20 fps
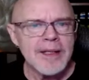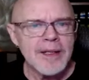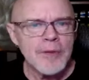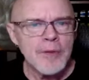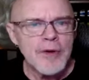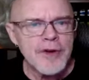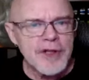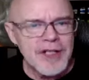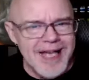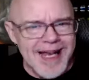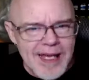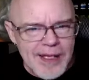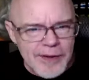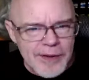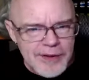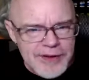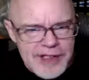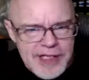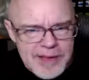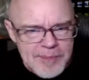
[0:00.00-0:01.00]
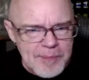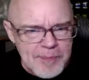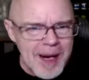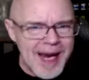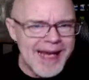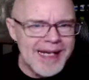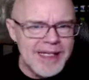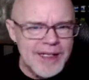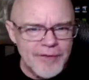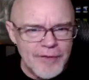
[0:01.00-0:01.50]
with tales he
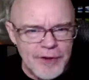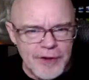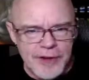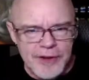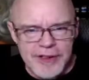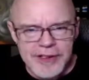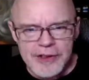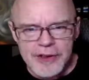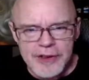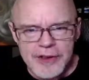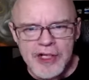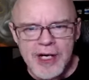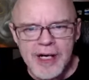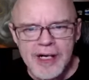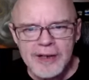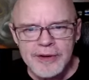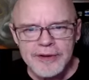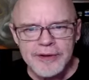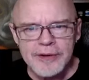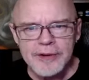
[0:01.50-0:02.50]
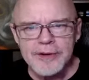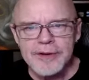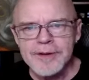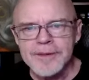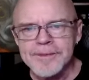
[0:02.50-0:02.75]
might have heard in childhood.